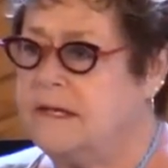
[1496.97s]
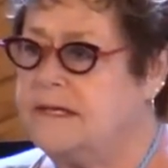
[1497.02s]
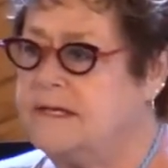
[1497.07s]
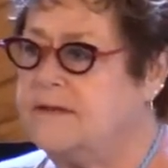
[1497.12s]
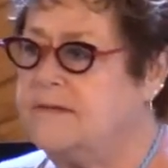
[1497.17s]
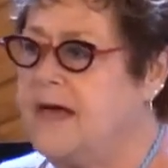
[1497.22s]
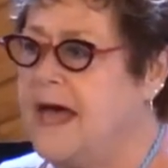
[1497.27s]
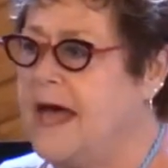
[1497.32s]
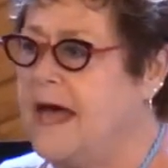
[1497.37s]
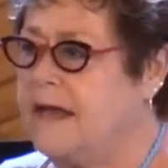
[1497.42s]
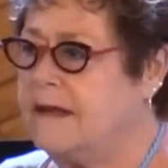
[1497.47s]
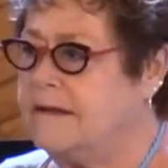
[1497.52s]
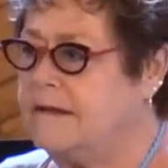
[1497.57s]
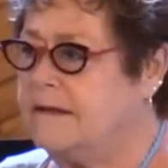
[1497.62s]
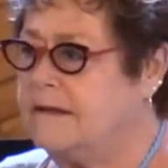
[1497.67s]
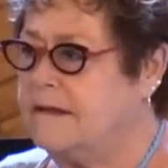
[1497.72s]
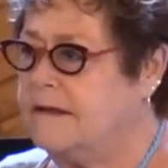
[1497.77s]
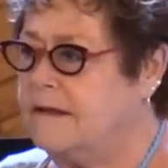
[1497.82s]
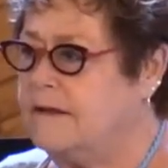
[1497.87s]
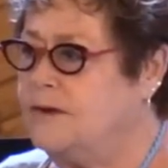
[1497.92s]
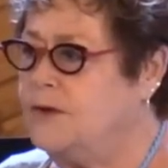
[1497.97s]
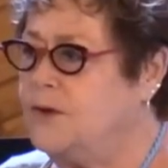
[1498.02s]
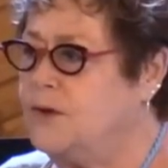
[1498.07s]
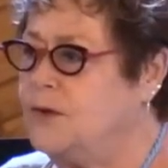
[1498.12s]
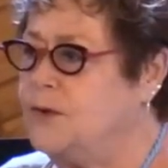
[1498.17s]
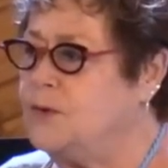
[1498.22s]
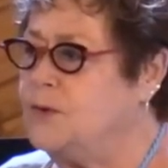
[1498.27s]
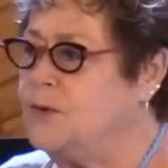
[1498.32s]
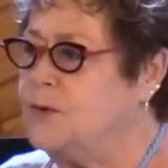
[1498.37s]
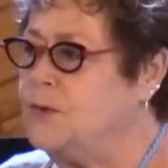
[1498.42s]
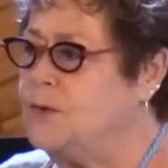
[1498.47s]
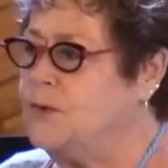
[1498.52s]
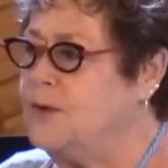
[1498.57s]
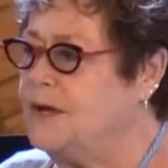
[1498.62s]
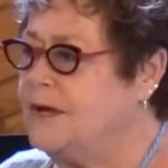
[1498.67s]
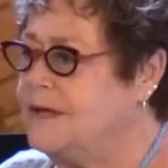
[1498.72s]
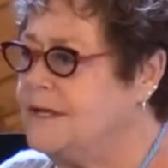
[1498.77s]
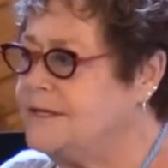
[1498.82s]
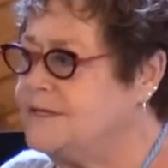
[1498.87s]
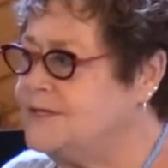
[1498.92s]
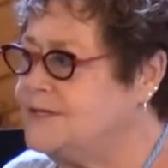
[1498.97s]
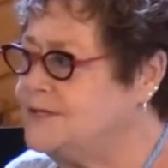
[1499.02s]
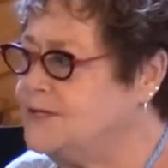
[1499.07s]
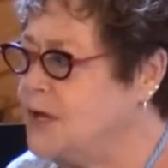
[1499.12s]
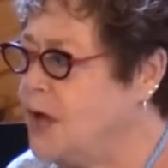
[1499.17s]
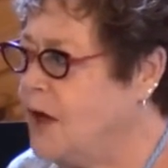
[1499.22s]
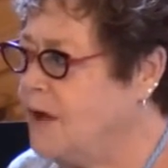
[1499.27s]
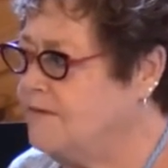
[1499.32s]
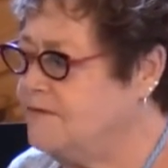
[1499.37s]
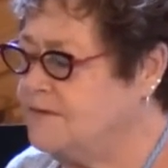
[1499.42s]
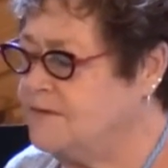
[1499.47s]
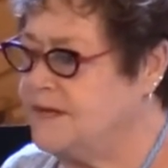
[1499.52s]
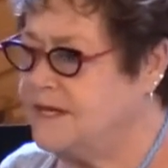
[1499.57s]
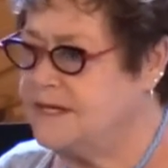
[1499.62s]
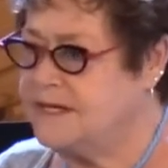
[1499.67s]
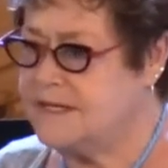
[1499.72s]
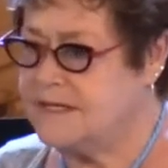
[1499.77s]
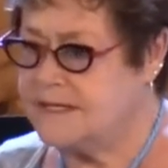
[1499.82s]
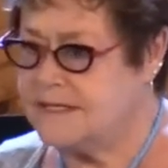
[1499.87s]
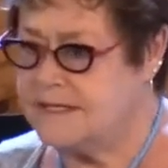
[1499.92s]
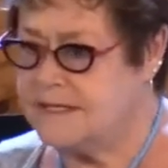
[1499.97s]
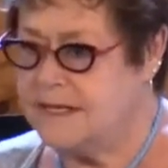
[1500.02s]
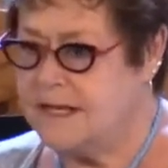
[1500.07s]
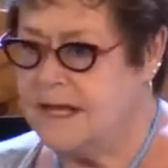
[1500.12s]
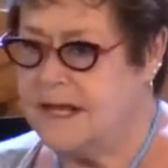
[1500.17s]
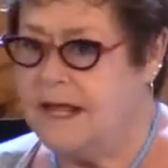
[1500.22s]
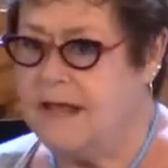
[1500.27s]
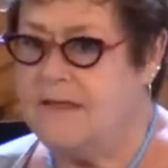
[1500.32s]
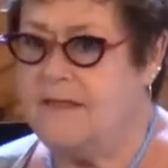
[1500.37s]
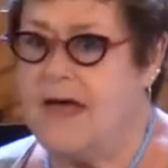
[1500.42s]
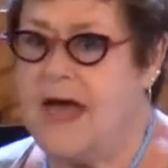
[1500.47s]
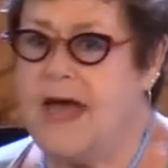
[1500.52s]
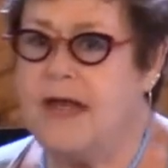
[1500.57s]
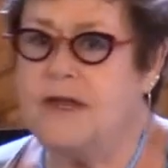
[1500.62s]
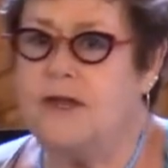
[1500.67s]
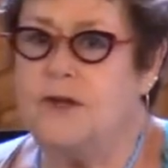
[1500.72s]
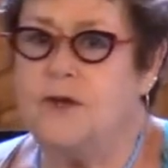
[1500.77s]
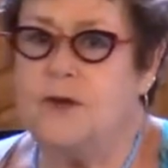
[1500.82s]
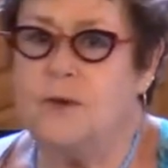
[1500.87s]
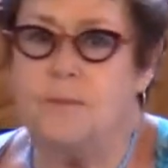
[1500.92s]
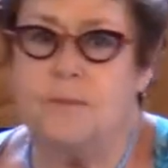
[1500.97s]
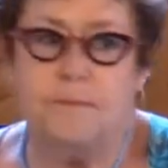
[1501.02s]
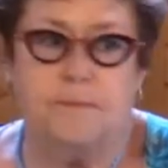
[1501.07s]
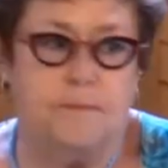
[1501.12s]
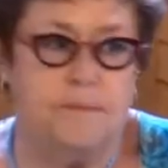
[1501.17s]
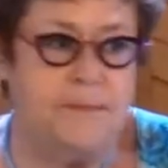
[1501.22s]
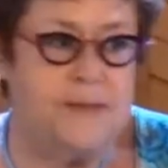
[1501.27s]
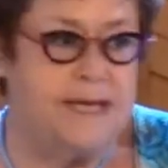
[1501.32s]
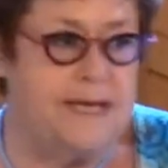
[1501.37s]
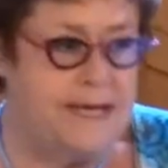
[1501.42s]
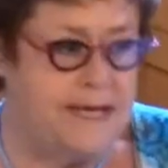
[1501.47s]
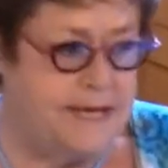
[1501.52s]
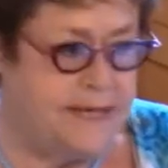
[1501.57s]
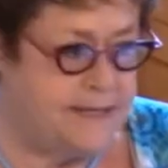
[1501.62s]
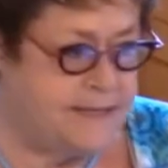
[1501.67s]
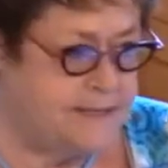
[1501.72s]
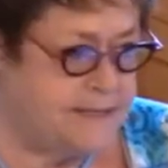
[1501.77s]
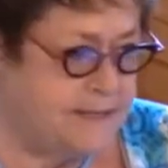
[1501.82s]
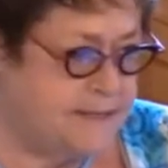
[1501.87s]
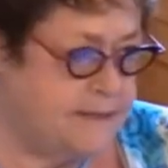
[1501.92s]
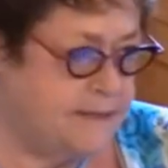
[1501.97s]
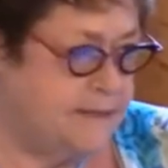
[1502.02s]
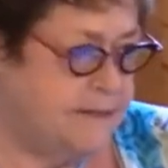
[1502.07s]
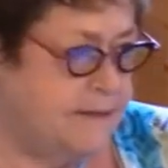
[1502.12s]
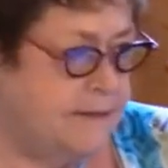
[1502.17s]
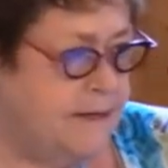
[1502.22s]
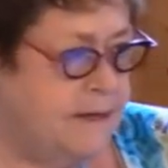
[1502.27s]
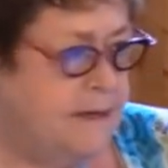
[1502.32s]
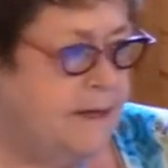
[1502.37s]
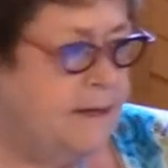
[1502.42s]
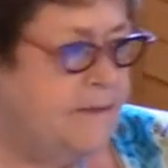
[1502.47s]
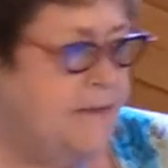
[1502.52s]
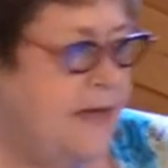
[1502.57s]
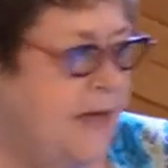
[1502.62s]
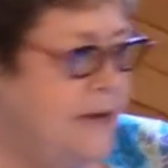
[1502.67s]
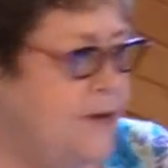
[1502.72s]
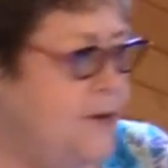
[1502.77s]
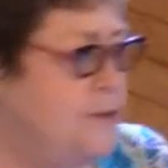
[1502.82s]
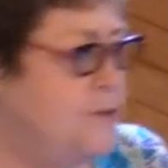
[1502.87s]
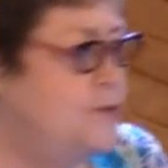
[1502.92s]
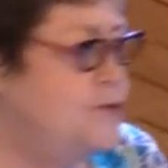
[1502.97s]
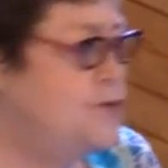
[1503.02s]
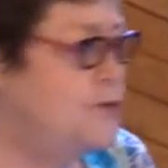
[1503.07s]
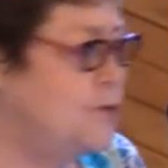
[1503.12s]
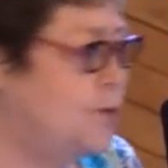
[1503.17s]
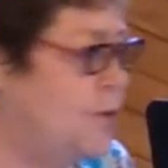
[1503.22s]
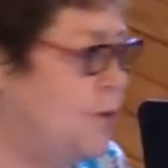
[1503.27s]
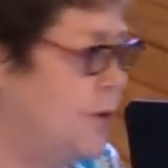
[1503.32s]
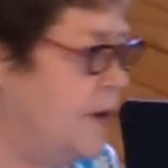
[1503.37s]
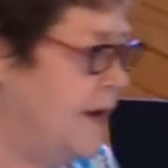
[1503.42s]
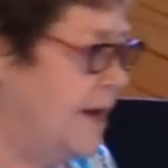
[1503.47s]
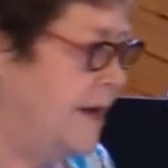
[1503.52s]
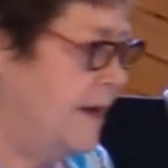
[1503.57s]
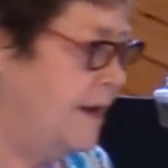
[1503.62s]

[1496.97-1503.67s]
to that new softness, that new peace, that new joy.